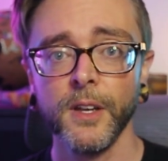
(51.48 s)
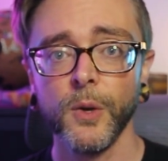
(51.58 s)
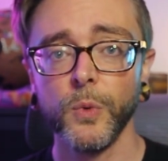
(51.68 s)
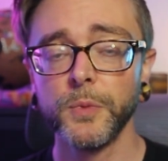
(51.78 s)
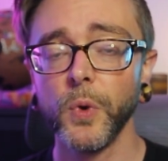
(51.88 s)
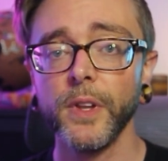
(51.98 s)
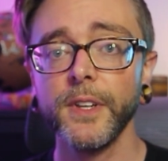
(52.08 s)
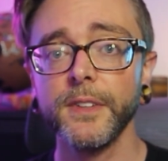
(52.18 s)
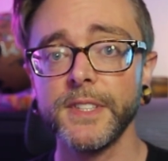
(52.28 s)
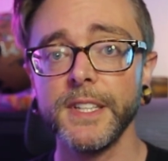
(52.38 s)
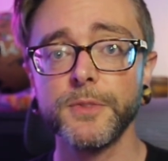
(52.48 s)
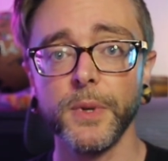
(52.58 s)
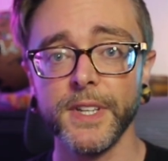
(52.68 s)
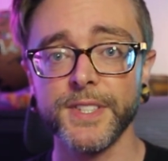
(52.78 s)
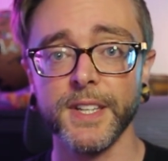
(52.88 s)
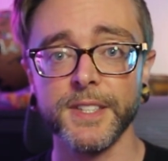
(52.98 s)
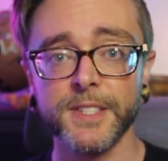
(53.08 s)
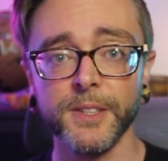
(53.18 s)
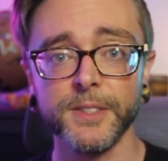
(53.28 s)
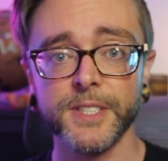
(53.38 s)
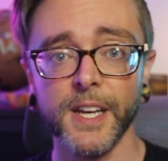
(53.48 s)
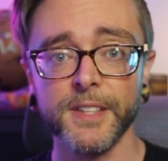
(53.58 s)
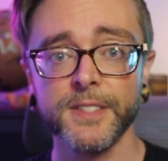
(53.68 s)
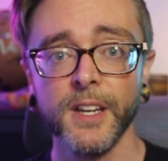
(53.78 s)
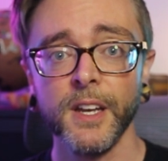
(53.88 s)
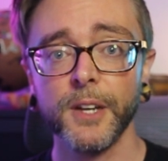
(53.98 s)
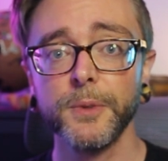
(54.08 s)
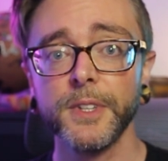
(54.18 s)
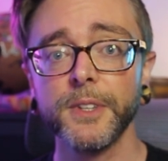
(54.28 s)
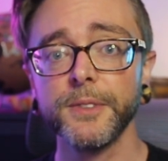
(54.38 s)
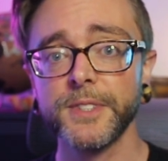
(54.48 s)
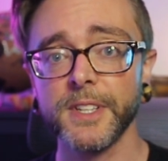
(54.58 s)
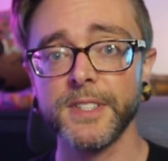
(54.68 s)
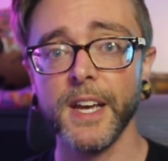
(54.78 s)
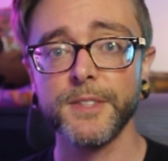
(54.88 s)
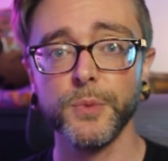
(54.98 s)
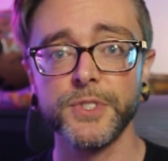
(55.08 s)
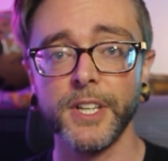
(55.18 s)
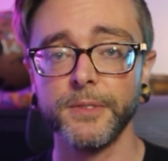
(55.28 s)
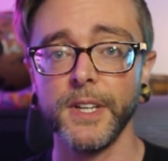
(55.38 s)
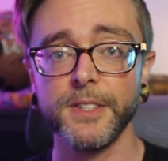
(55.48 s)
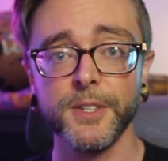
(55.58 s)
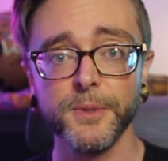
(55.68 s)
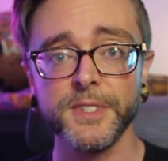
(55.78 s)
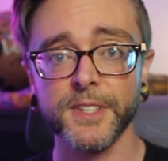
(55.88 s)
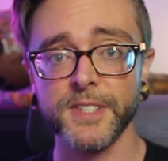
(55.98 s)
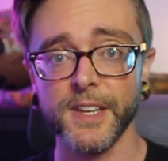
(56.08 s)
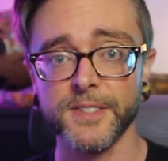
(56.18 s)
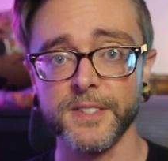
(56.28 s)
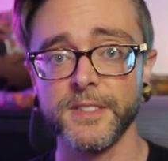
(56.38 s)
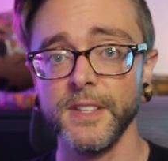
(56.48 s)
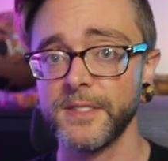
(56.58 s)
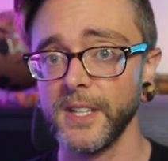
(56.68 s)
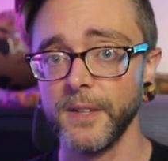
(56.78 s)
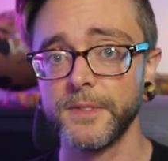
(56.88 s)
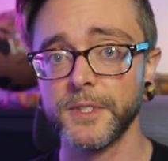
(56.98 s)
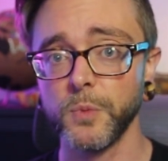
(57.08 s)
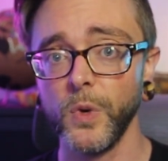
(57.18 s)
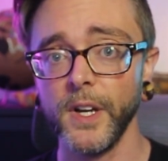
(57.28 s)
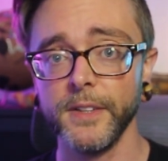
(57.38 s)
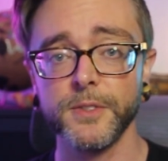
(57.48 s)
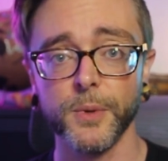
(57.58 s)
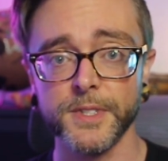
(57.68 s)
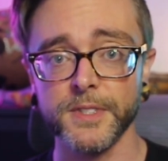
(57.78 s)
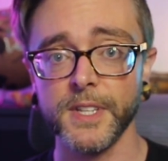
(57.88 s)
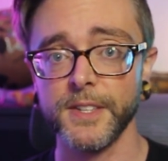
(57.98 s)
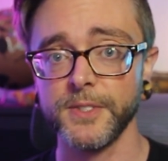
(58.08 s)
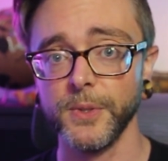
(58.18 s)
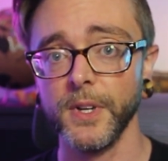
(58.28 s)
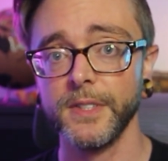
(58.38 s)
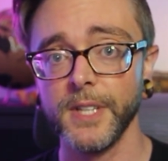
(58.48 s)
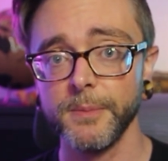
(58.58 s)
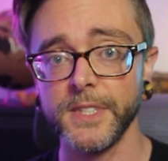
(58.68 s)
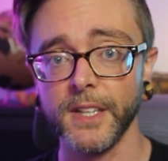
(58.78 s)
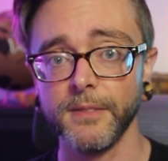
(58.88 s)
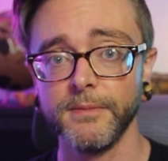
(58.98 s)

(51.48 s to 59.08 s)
When rolling your d20s on a skill test, a critical success will generate 2 successes instead of just 1 towards the test you are attempting.